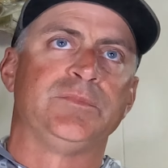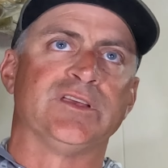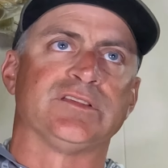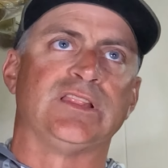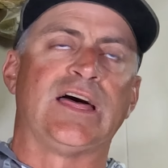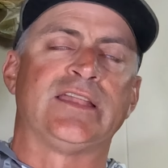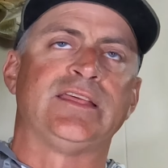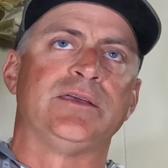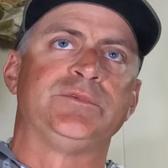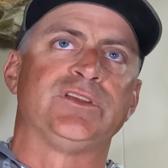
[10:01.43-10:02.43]
because a lot of
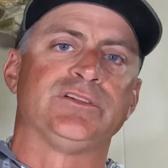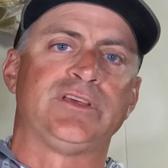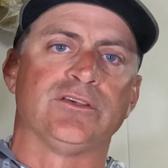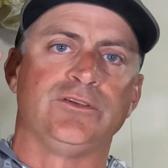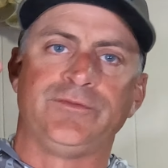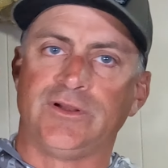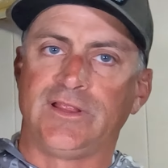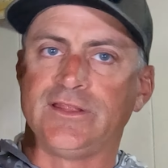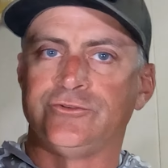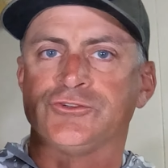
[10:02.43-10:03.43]
times it'll tell you if you're
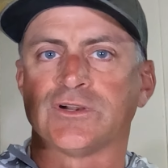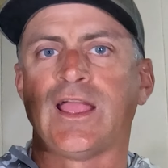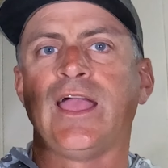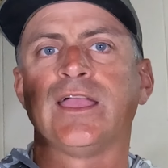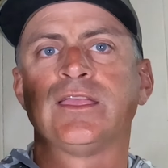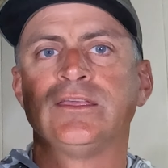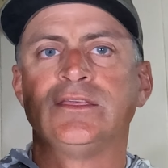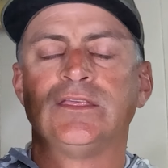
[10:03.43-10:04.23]
getting drag.